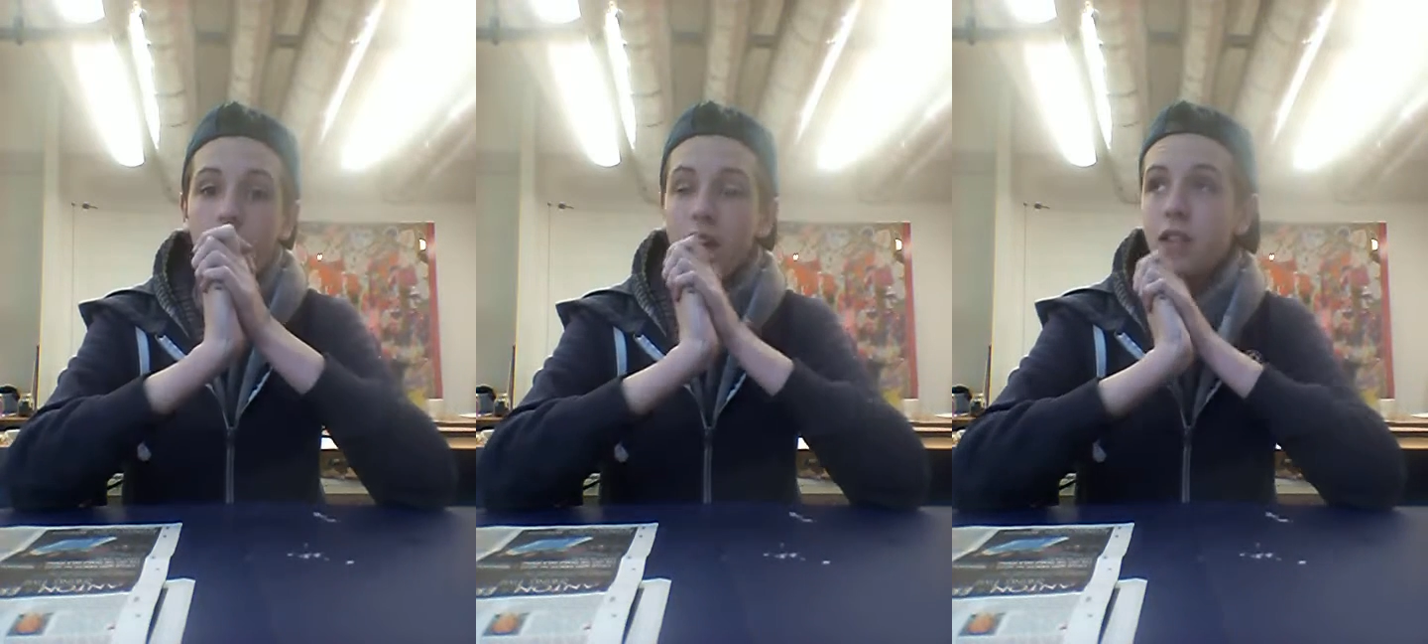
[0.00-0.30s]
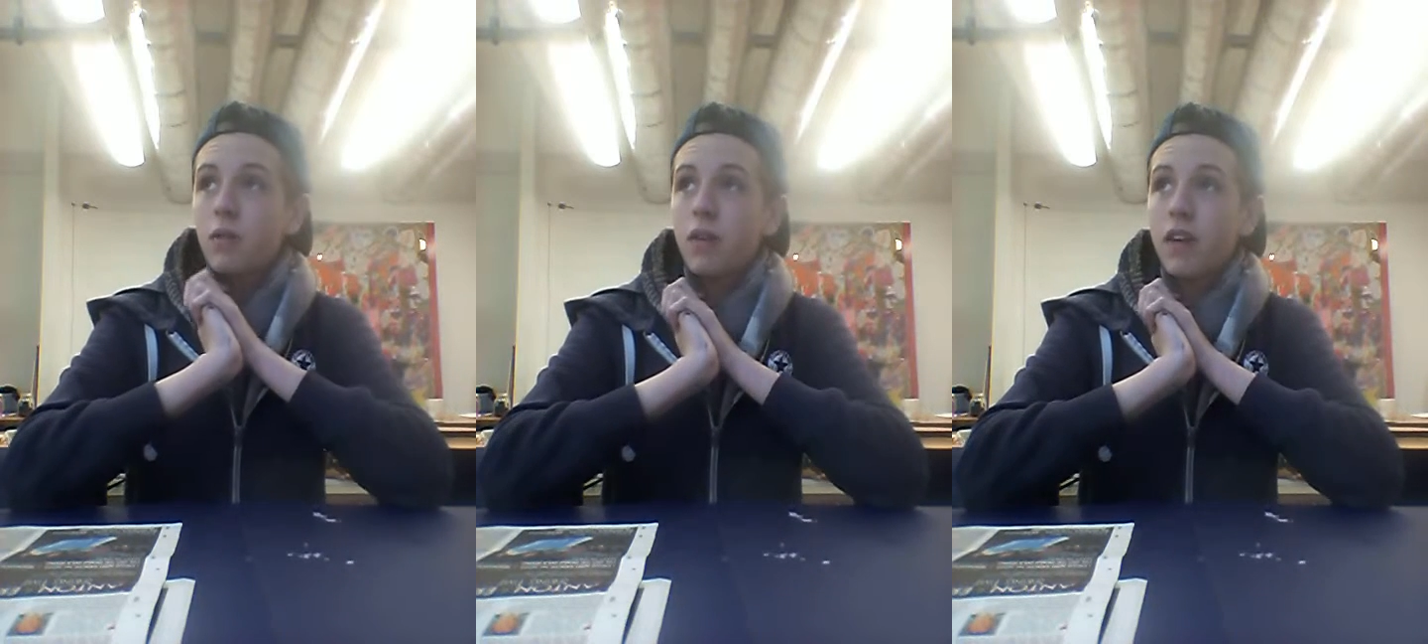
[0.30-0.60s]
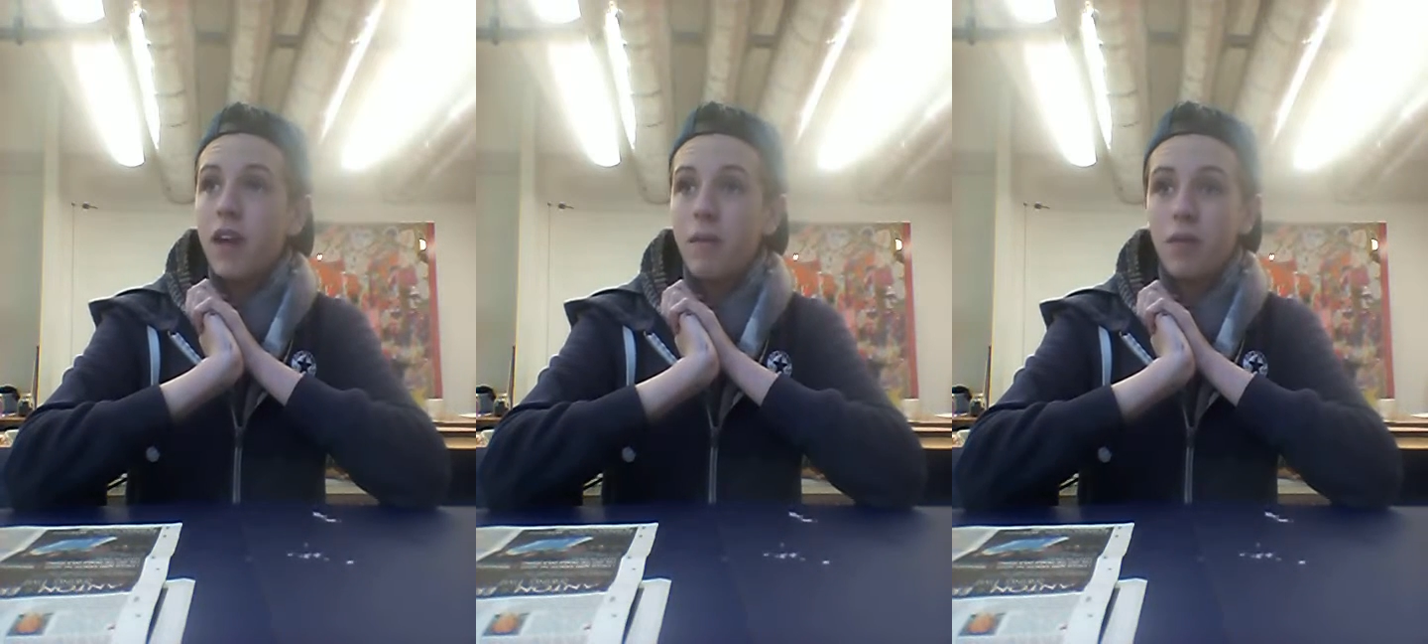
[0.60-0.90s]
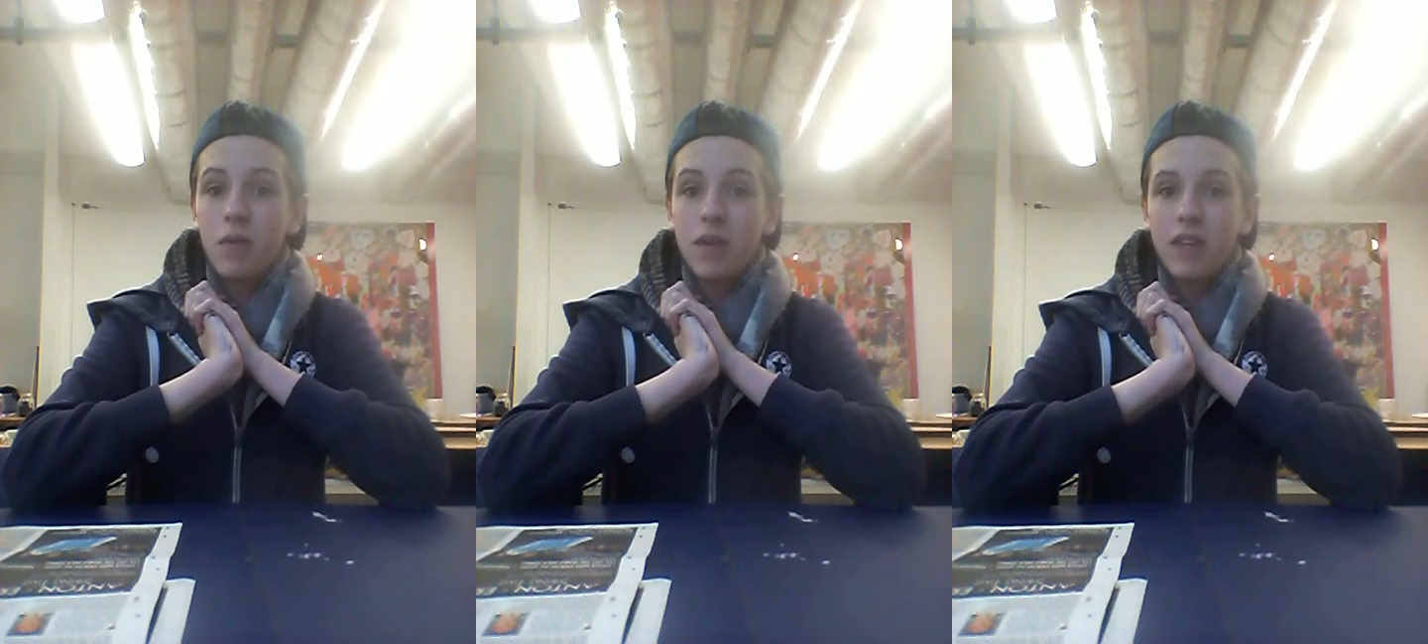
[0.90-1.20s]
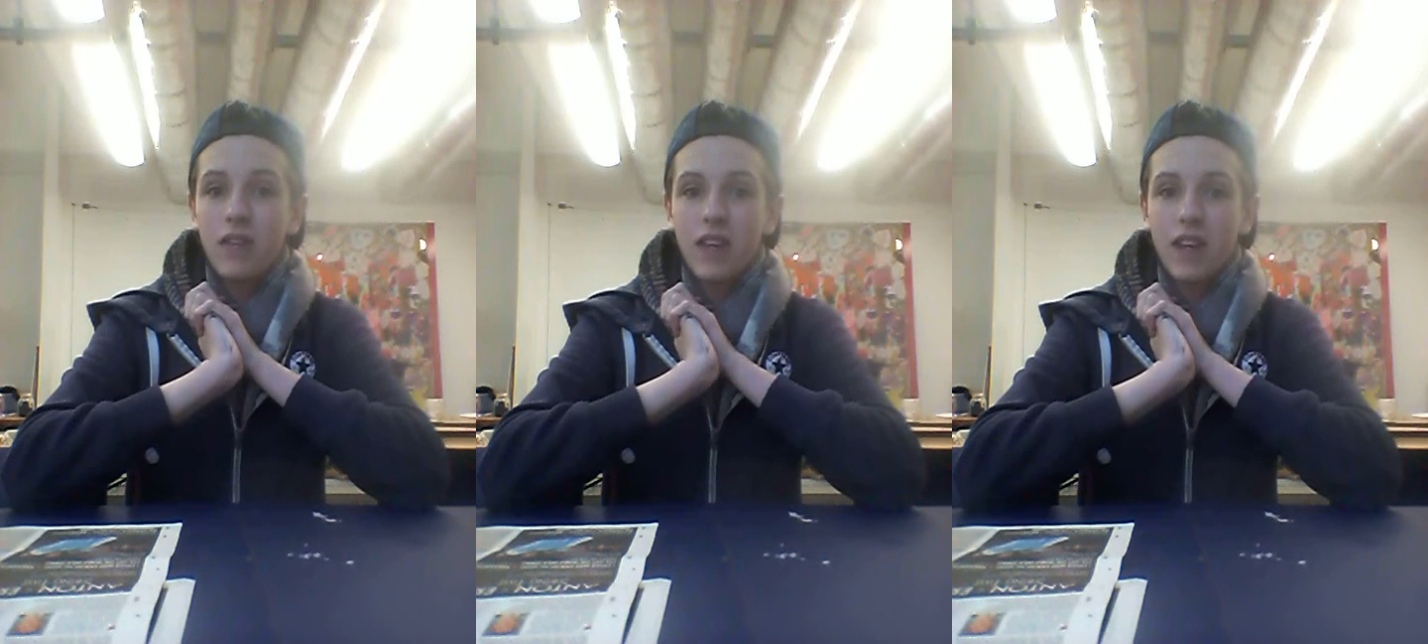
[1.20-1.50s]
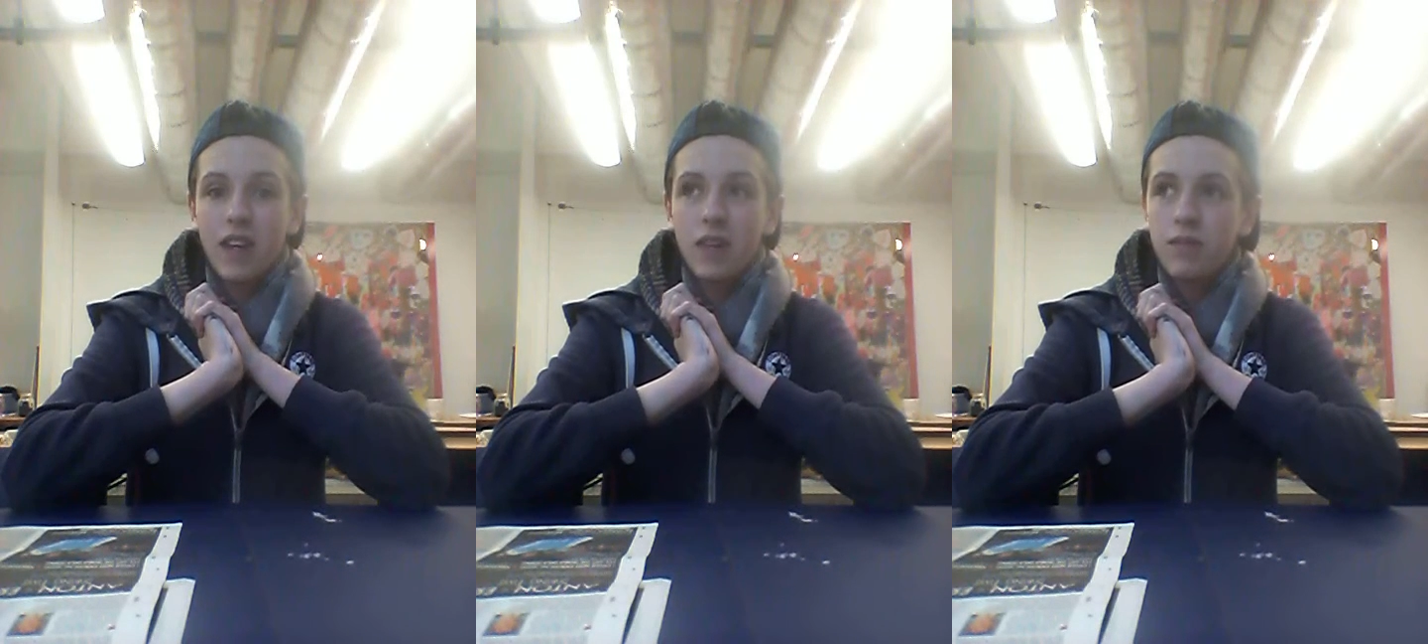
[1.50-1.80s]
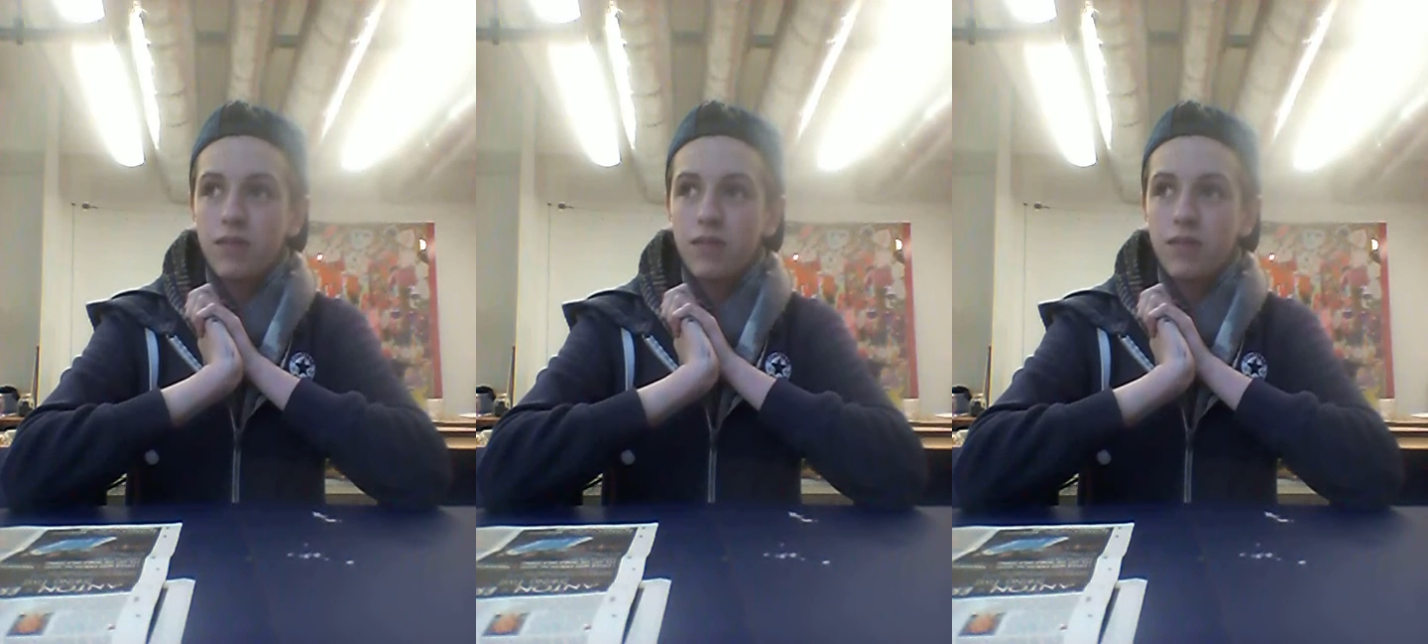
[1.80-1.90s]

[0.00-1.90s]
Hence why I'm doing this video.